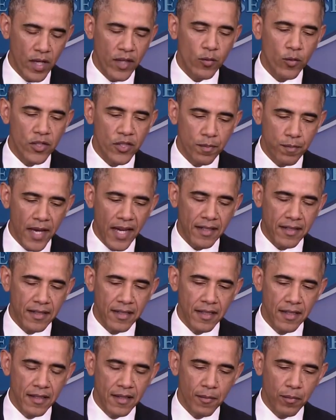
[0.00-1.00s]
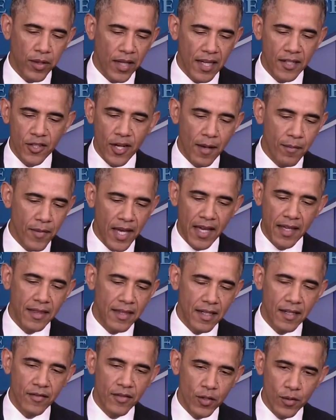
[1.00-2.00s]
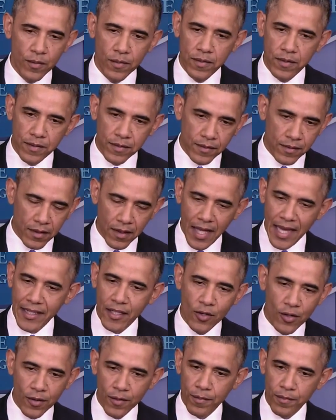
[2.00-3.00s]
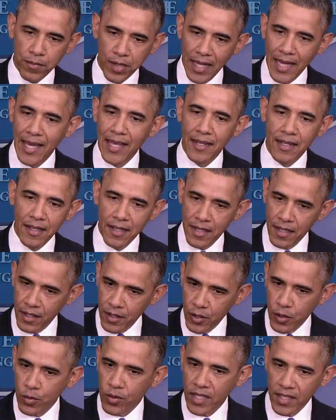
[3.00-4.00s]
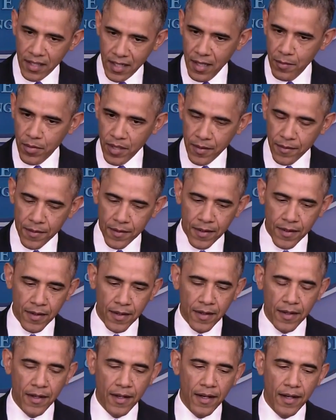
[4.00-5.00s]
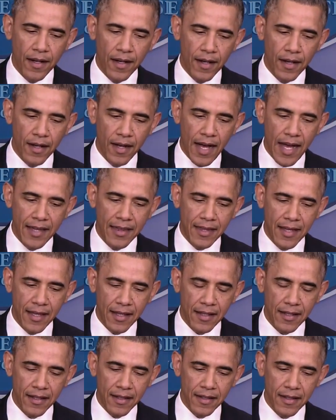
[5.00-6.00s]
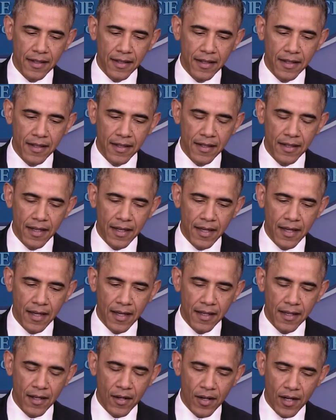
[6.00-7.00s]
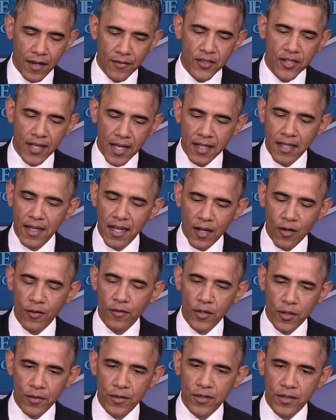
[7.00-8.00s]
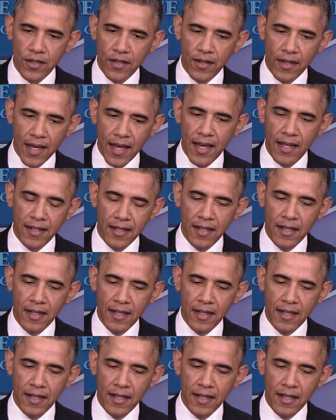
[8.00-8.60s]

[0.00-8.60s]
respect to the pledge I made that if you like your plan, you can keep it. I think, and I've said in interviews that